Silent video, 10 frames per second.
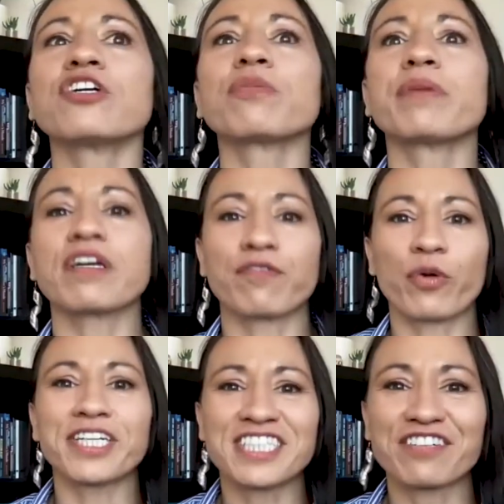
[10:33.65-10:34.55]
your big
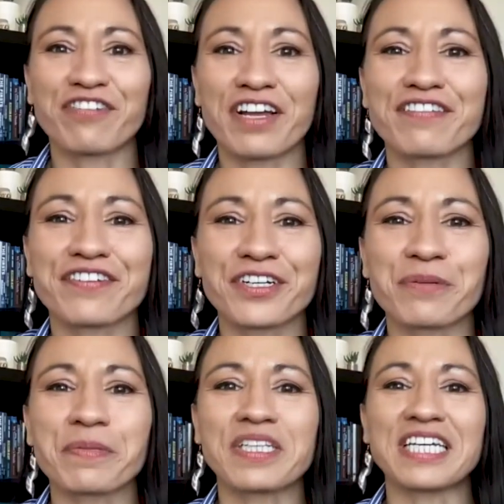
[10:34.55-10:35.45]
voice to fight for
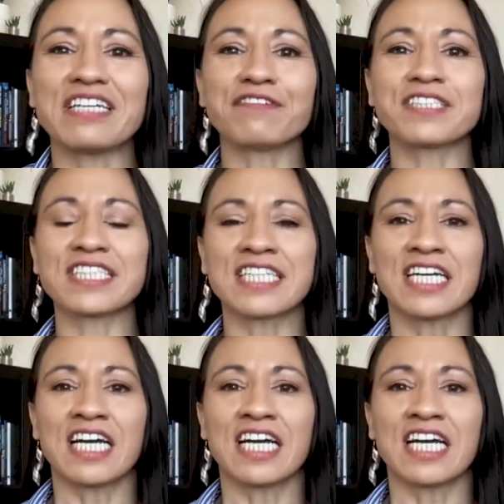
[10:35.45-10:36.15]
your beliefs